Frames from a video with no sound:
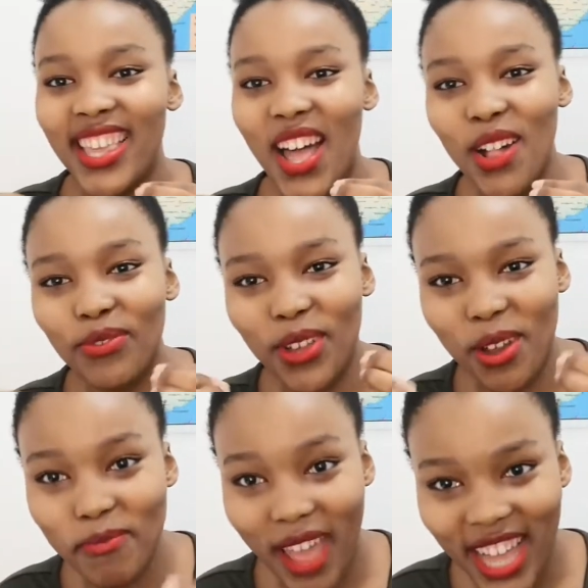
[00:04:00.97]

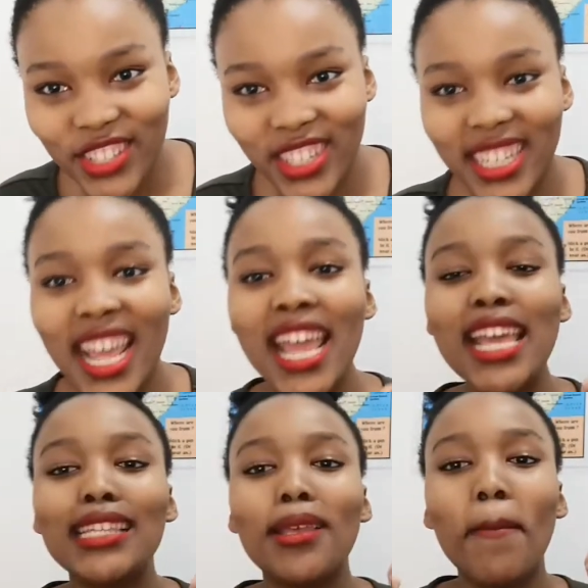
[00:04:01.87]
self-compassion
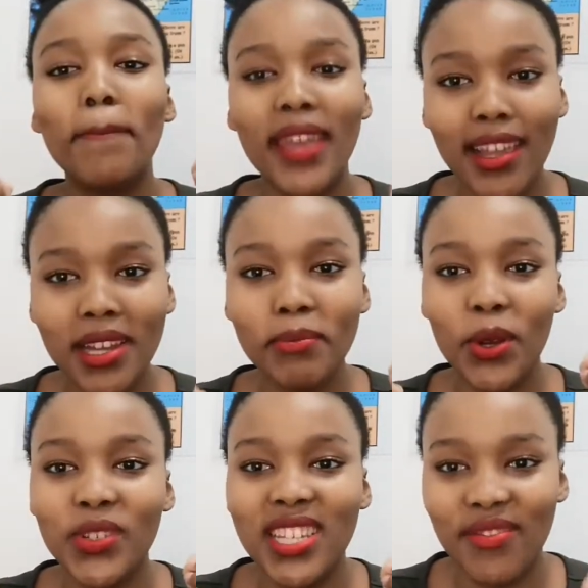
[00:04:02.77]
is a better
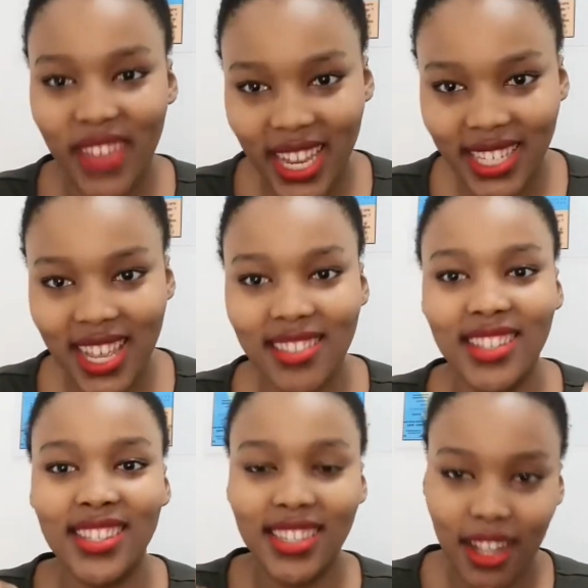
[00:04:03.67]
motivator
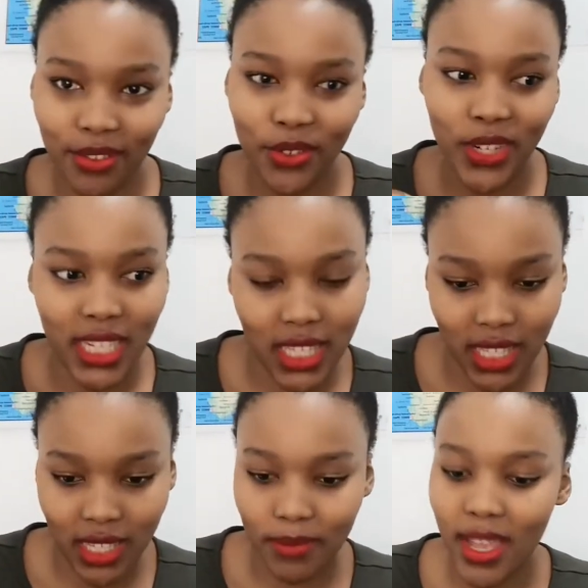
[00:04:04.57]
than
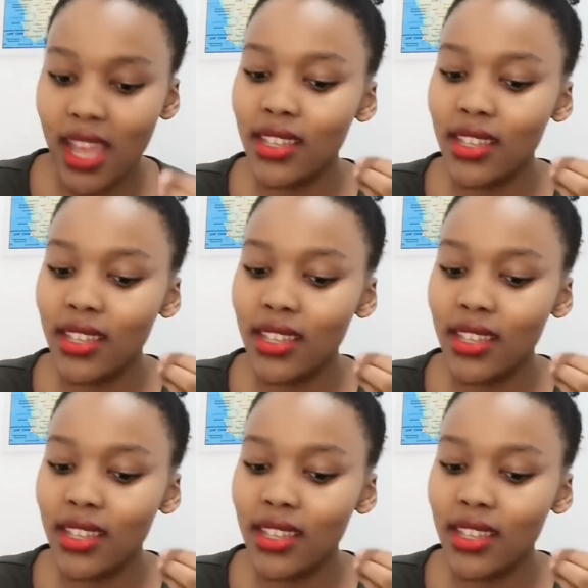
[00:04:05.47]
self-criticism.